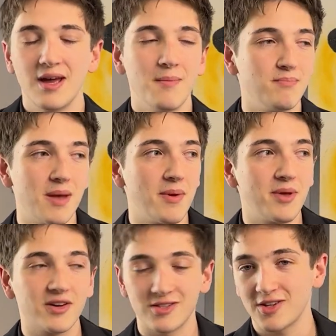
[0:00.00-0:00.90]
Maybe
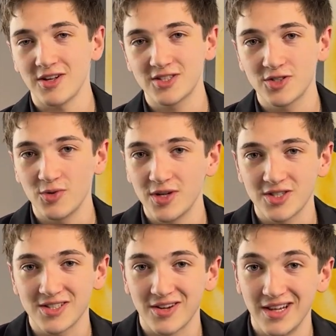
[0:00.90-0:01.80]
because college
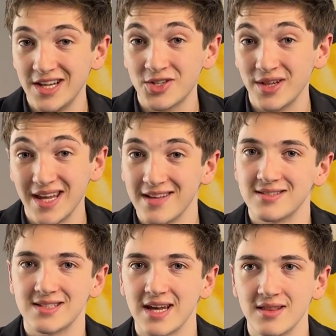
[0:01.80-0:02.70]
tuitions are literally
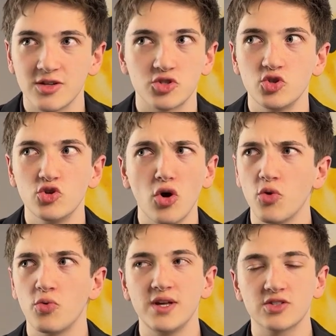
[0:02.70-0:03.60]
insane. There's no
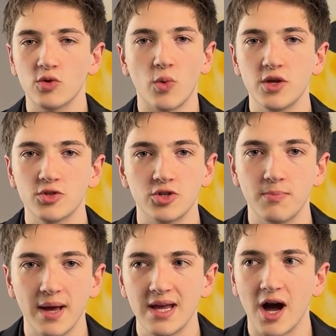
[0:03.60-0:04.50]
reason why you should
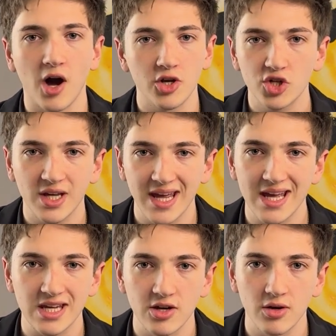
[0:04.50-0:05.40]
pay $100K a
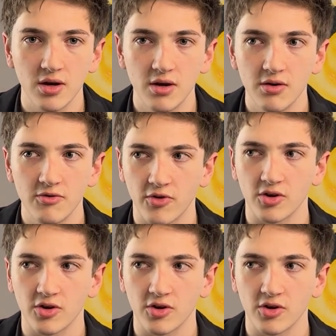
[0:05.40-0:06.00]
year for